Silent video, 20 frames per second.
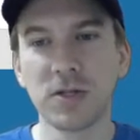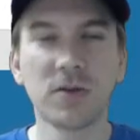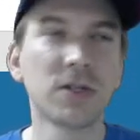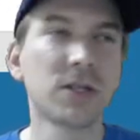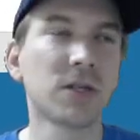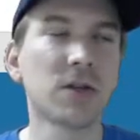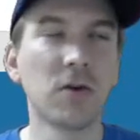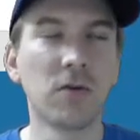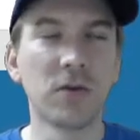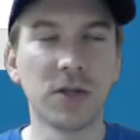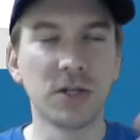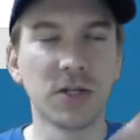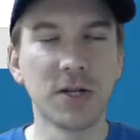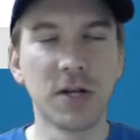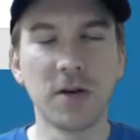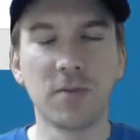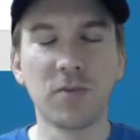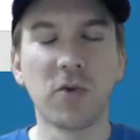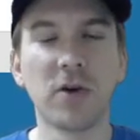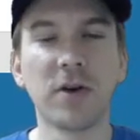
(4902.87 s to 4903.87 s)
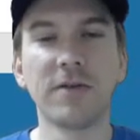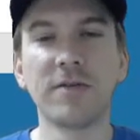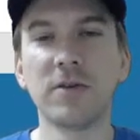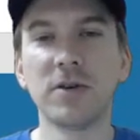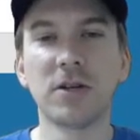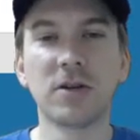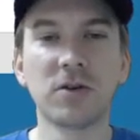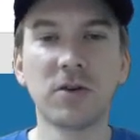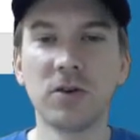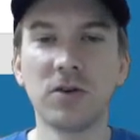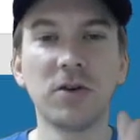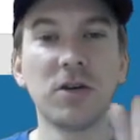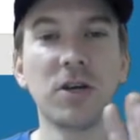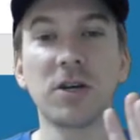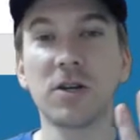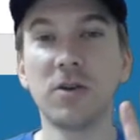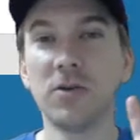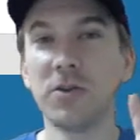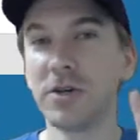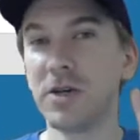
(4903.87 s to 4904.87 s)
Let's go with a sniper rifle. It
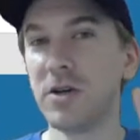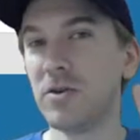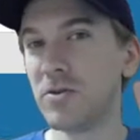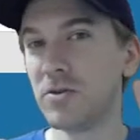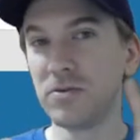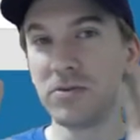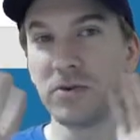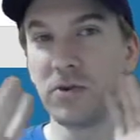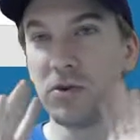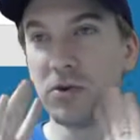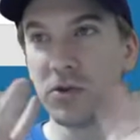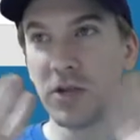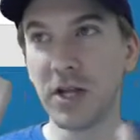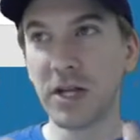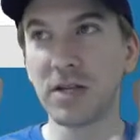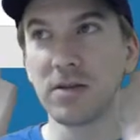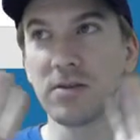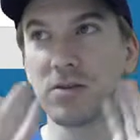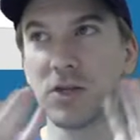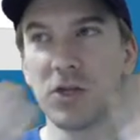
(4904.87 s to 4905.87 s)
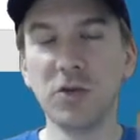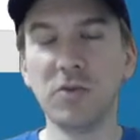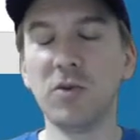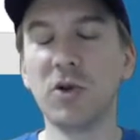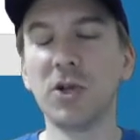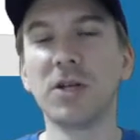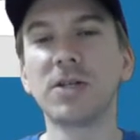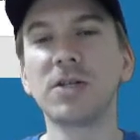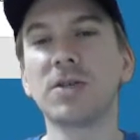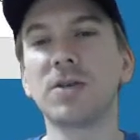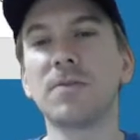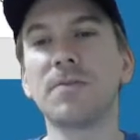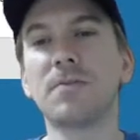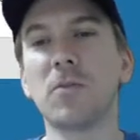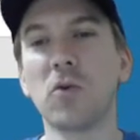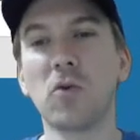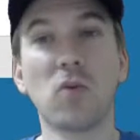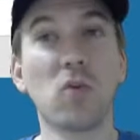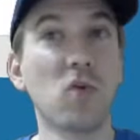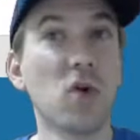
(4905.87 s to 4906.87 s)
can only hold like 2 bullets
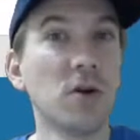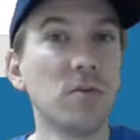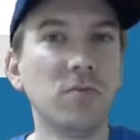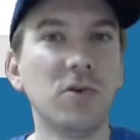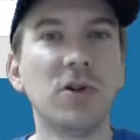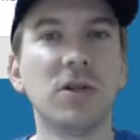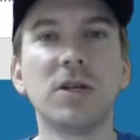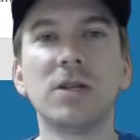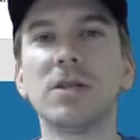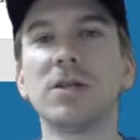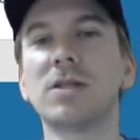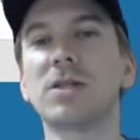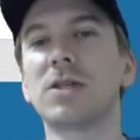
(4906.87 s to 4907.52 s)
or 1 bullet.